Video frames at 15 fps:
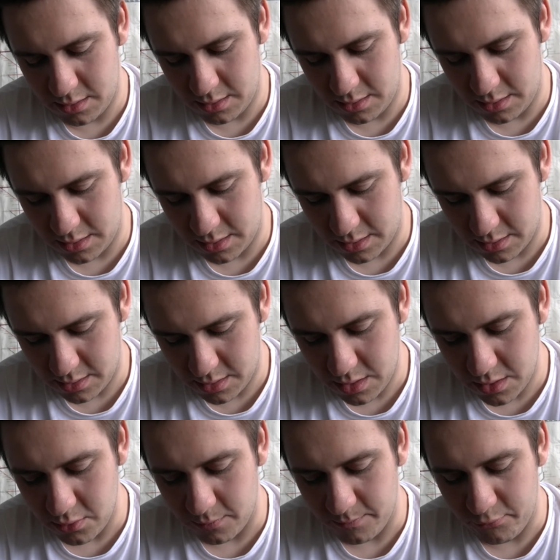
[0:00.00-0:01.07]

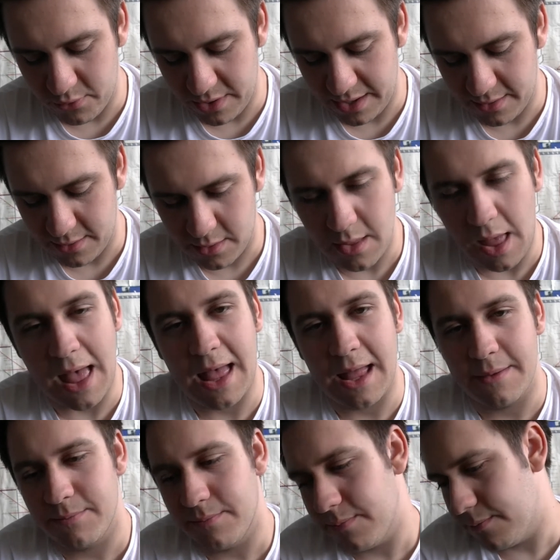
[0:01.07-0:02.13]
It's not brilliant.
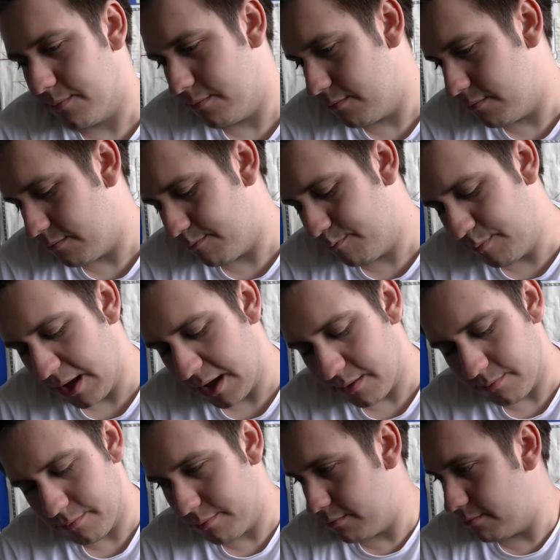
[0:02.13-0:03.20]

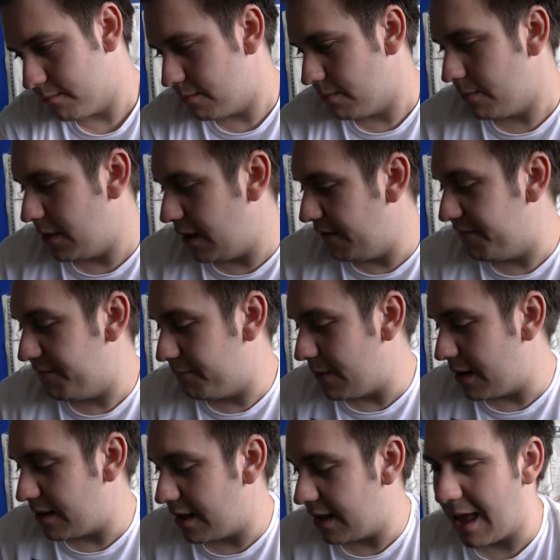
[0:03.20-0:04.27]
But...
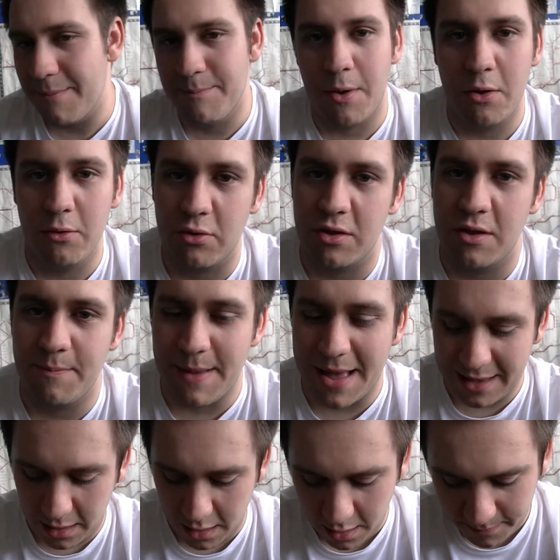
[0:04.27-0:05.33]
When they get posted
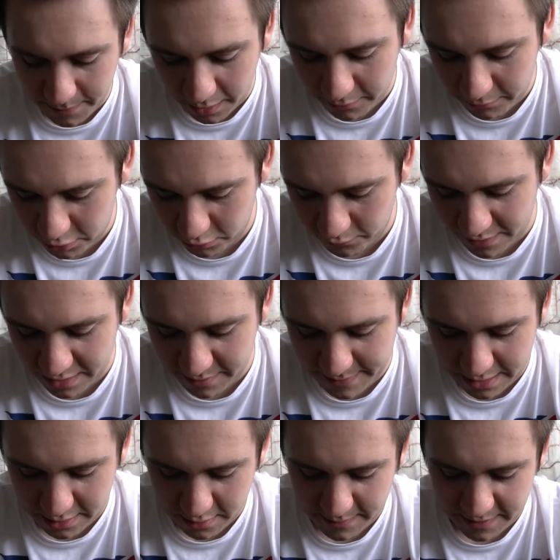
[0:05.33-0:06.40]
back up, I do
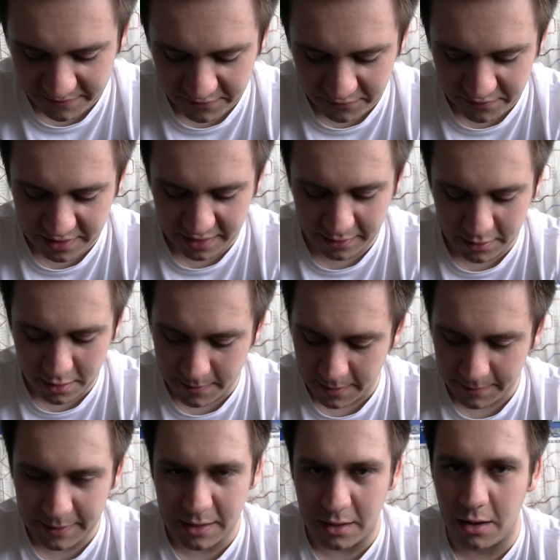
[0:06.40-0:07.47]
recommend them. If you've seen
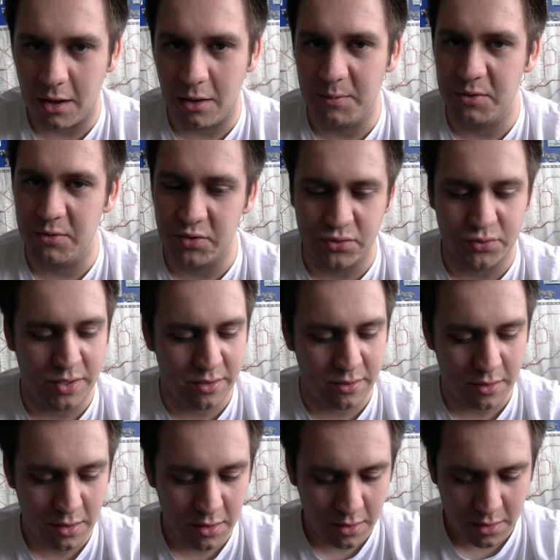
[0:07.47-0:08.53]
them, I hope you enjoyed.
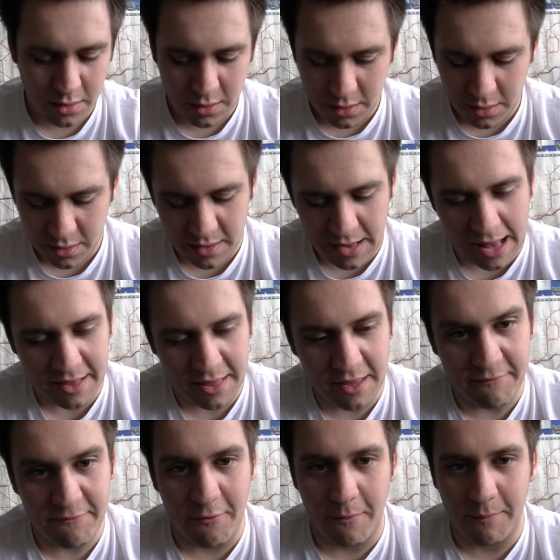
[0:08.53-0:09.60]
So that's
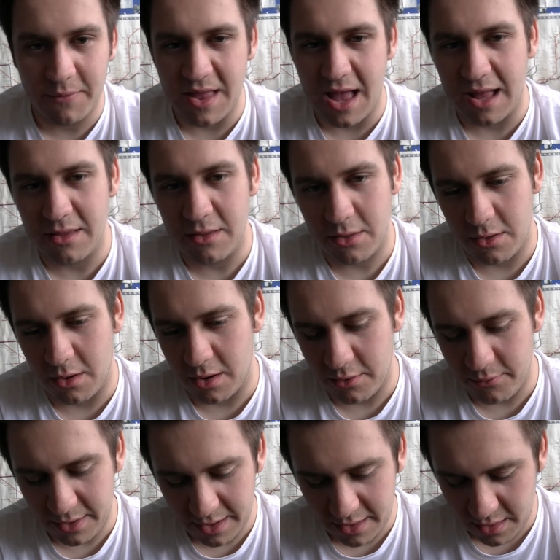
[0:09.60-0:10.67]
it from Dan's
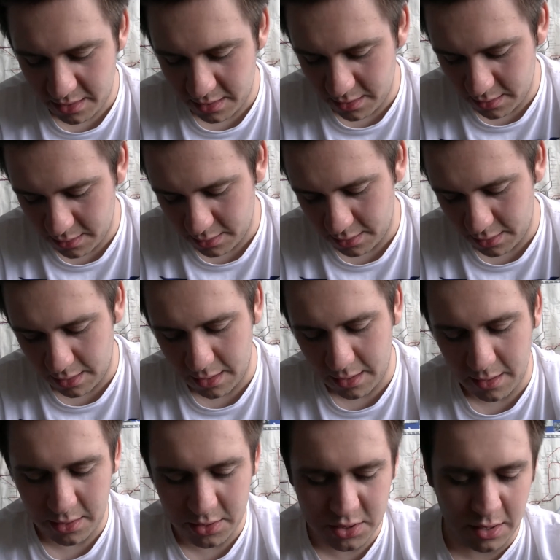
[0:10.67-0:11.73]
Diaries.
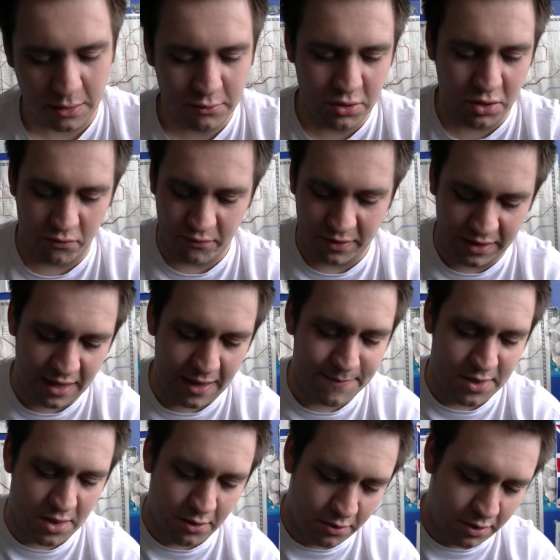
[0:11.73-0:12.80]
I'll just read the
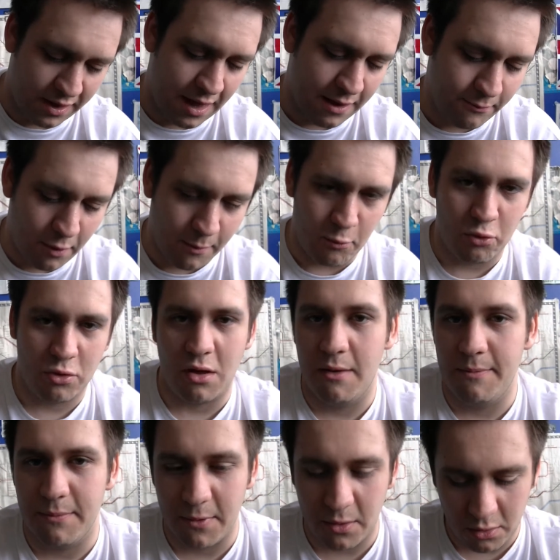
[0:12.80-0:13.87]
episodes again one more
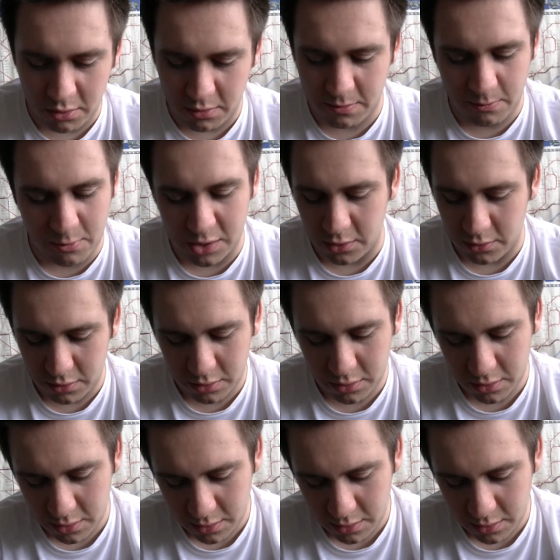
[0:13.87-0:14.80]
time, because why not?